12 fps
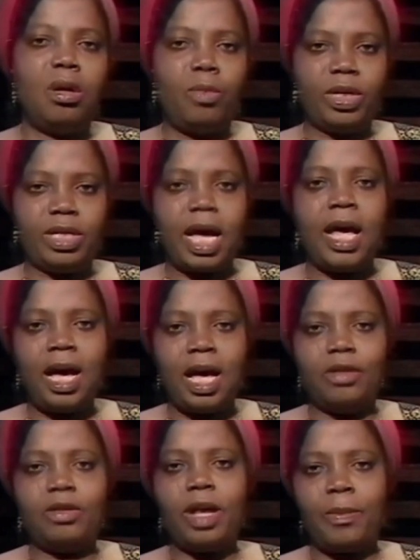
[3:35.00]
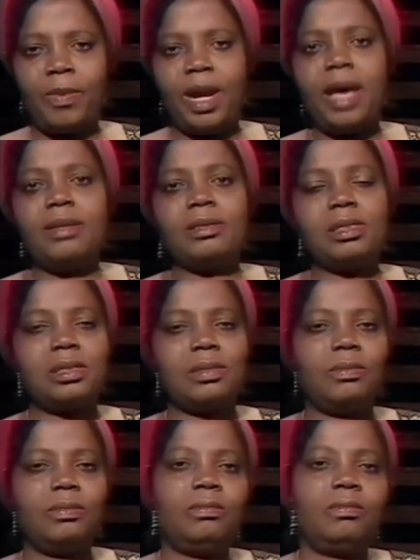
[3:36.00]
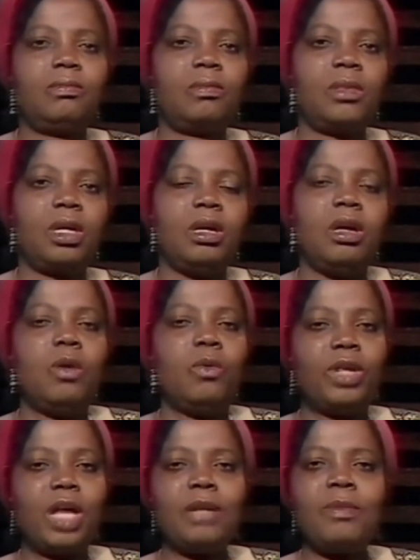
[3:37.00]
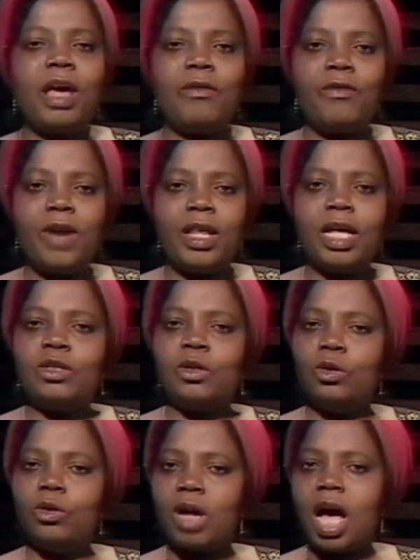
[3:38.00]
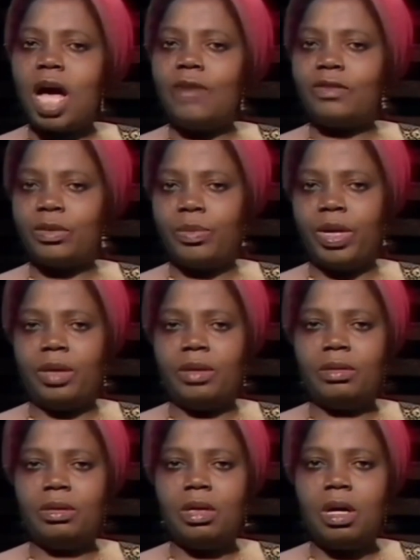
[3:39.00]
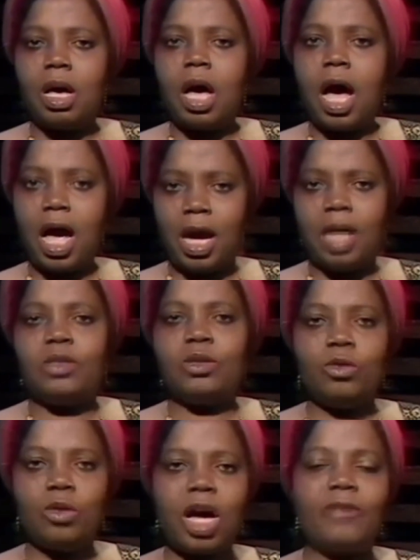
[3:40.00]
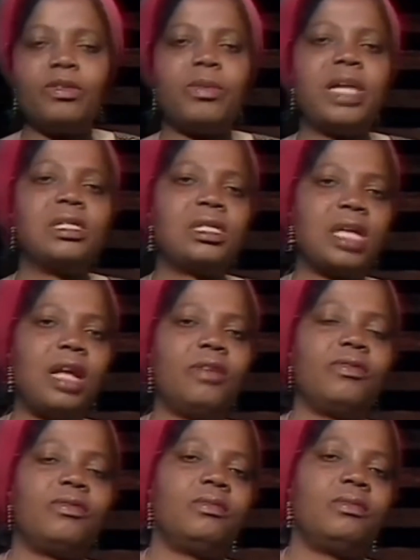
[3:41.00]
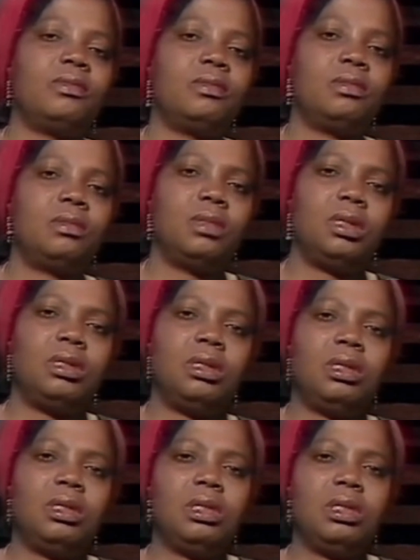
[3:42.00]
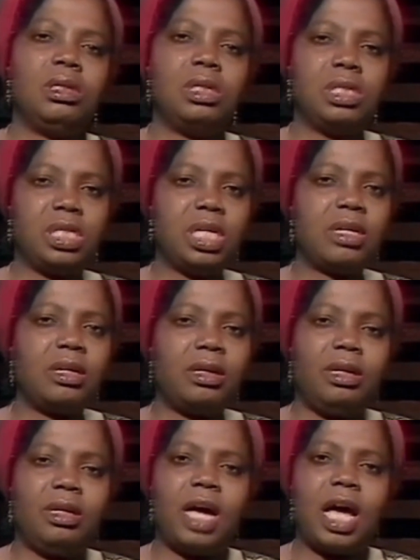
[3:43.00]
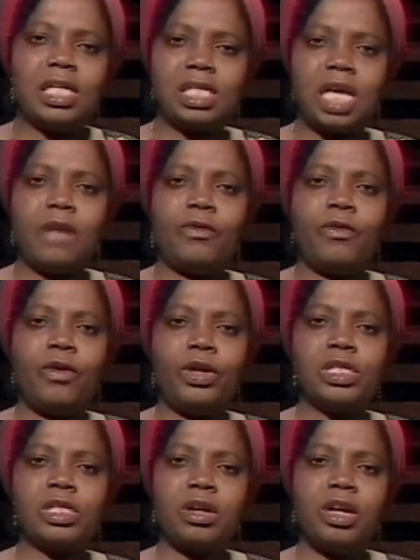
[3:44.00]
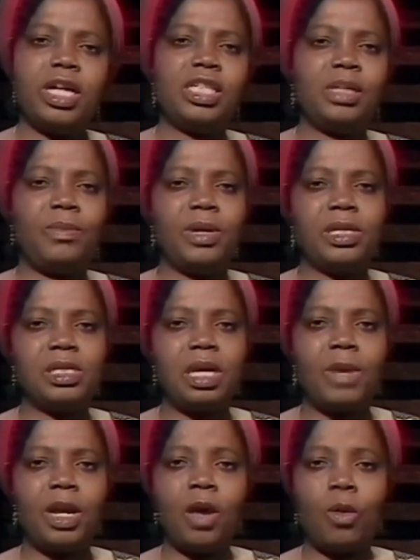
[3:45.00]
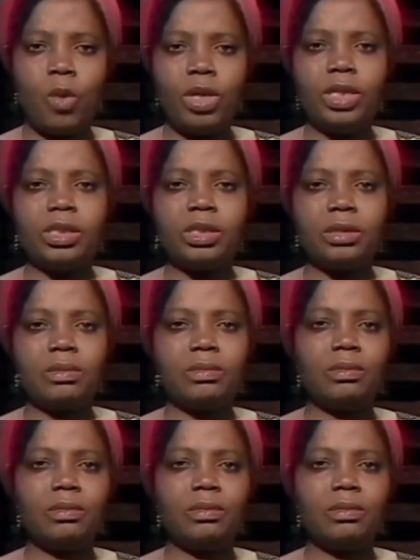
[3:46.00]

But I had other plans. Without my father to look after me, I had to look after myself. Secretly, I sat for a scholarship exam and I won it.